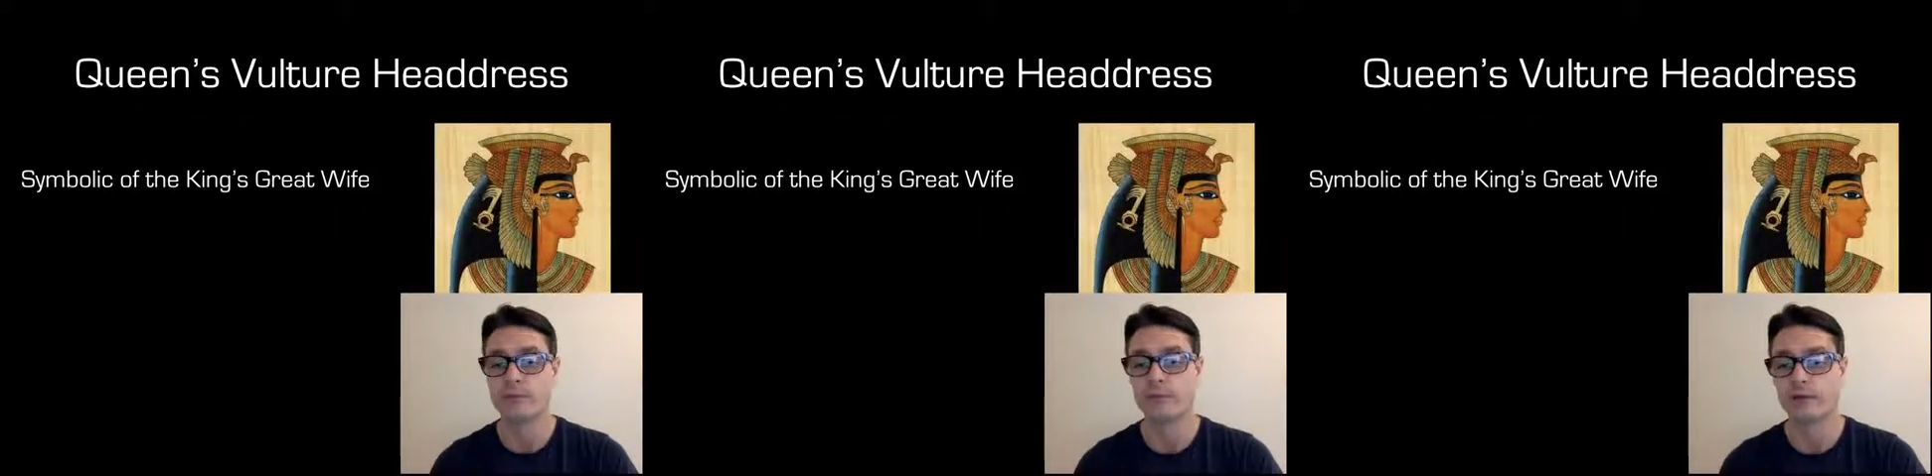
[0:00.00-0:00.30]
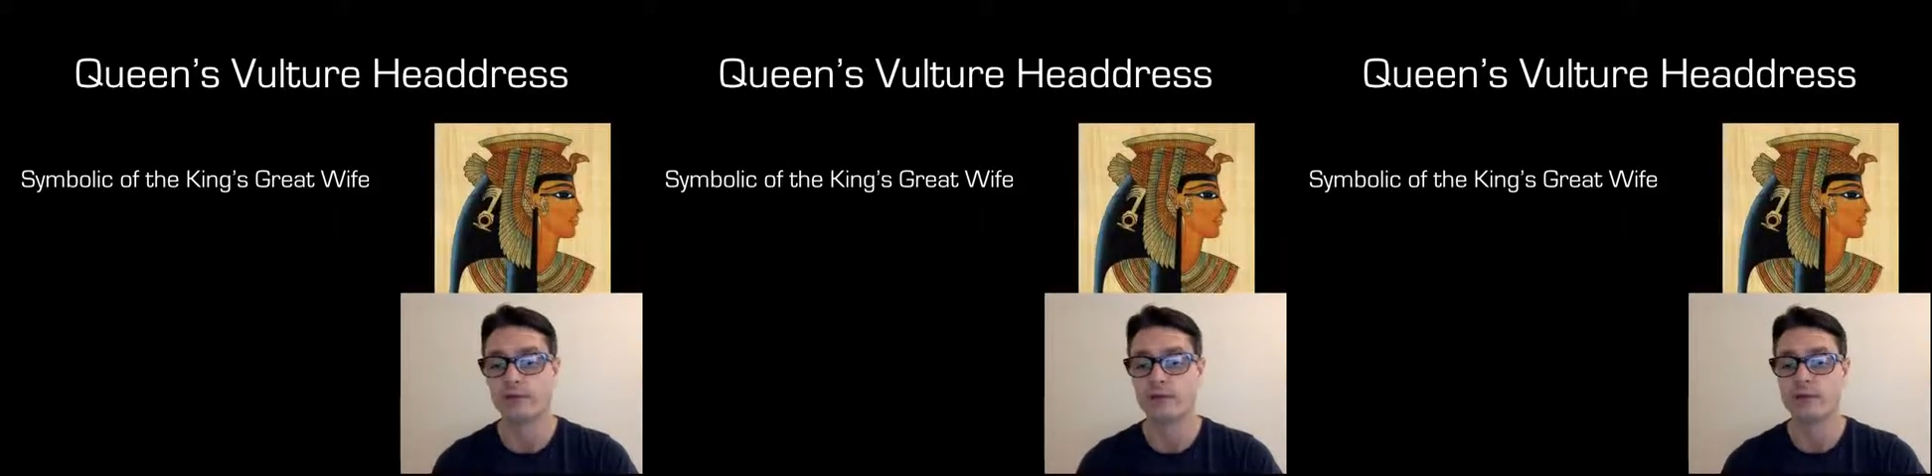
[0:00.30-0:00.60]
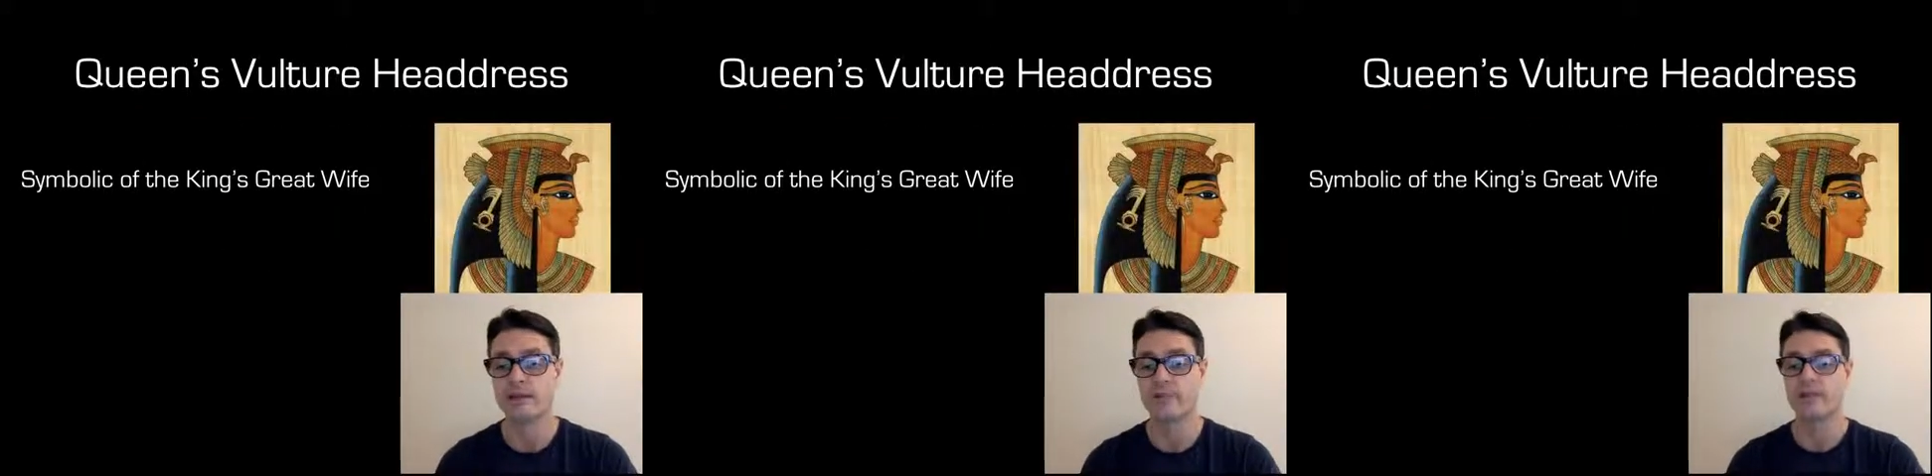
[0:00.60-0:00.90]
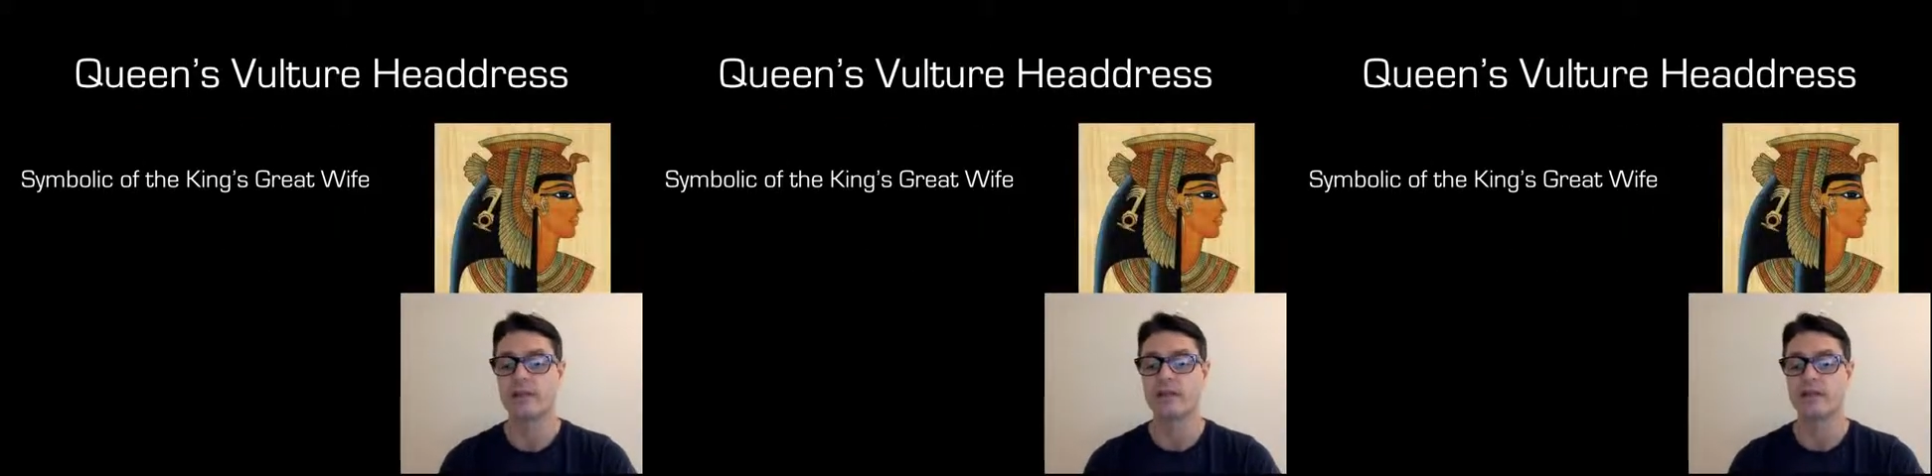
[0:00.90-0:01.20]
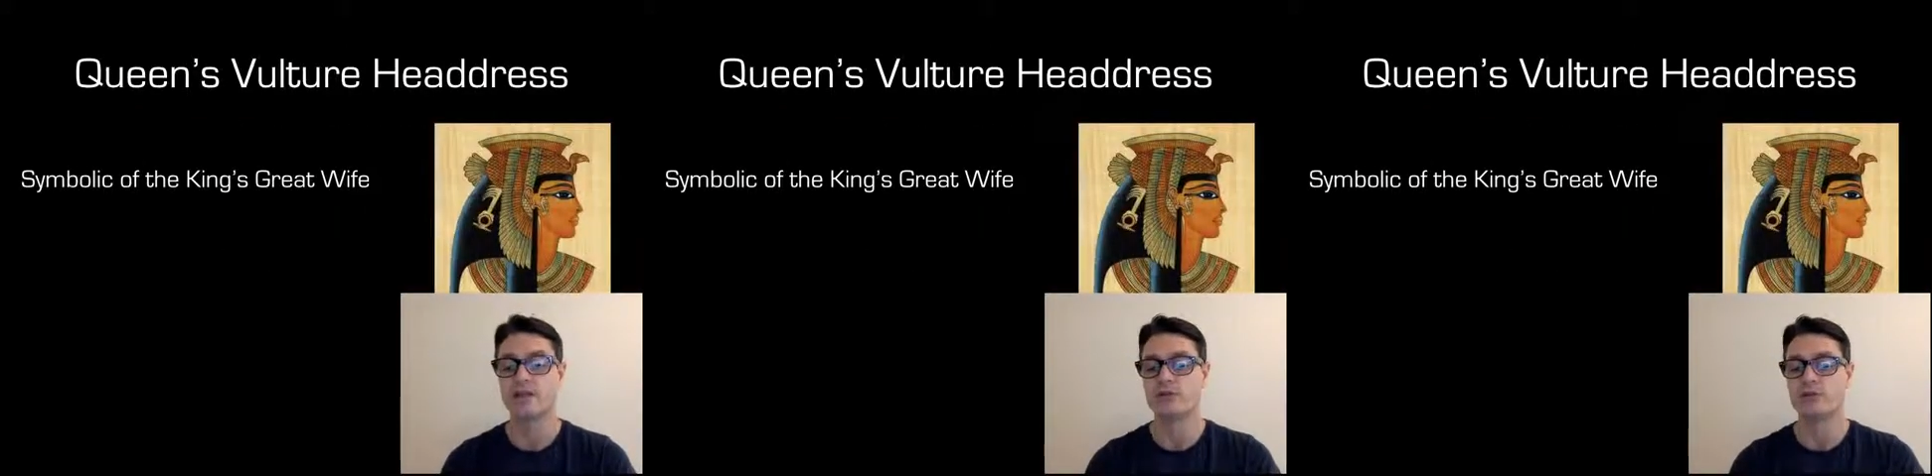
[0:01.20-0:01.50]
and we'll have a look at the main
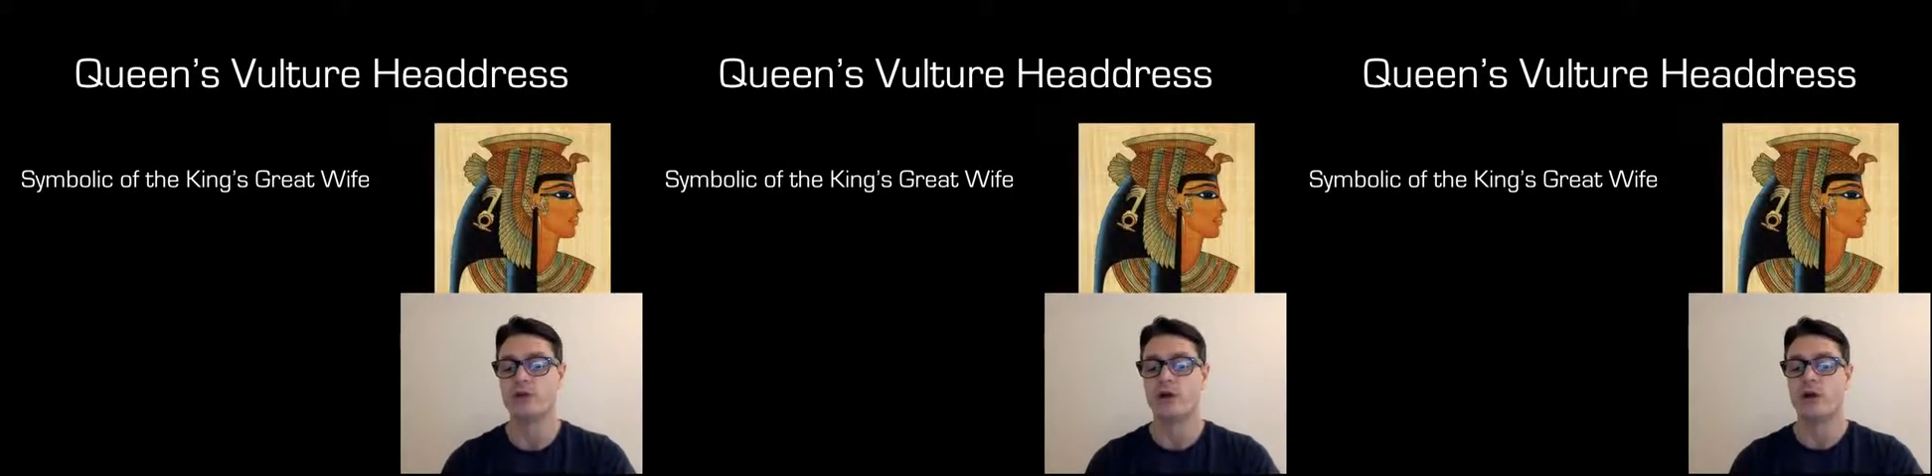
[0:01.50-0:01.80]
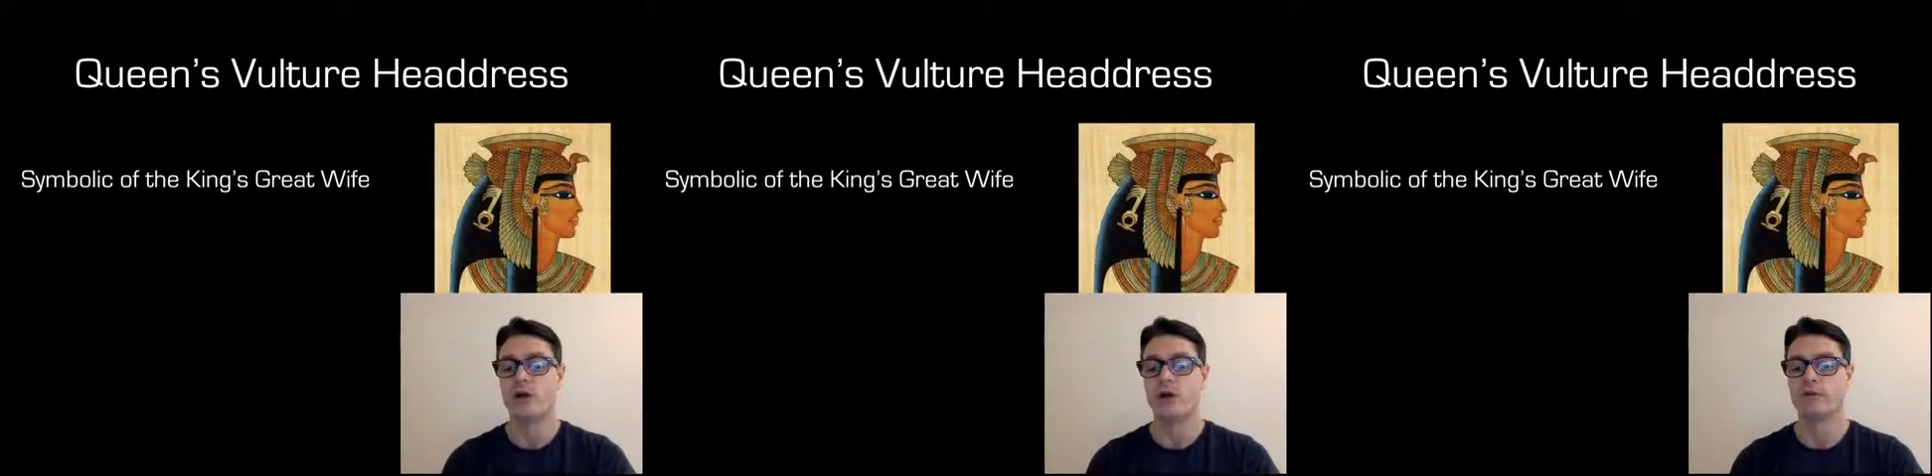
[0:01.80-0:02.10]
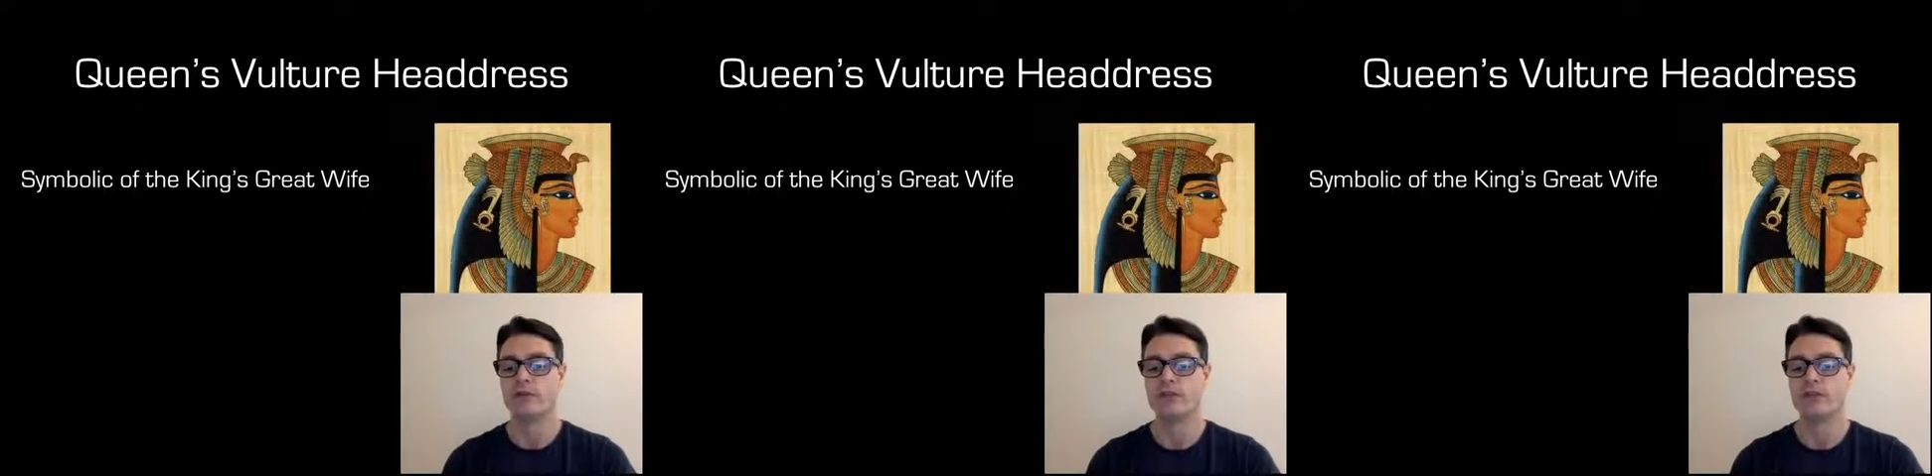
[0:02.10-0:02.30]
image of